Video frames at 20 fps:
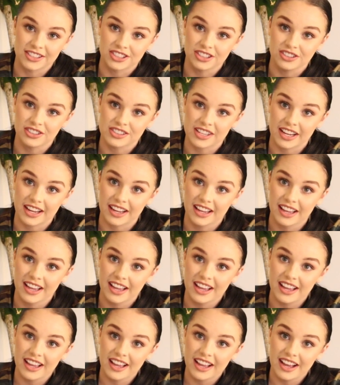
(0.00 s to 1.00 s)
She looks like
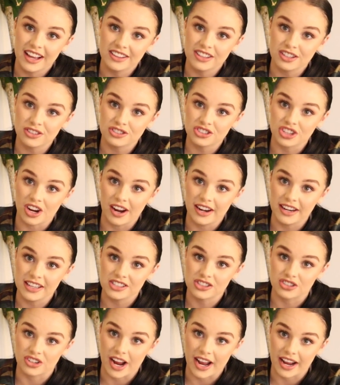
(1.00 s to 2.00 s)
a little
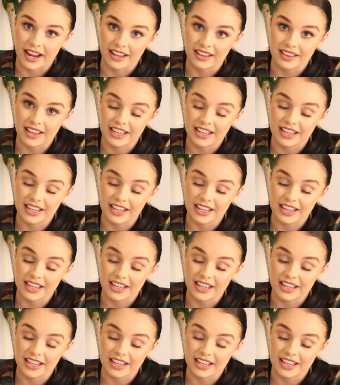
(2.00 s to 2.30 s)
Chinese dragon.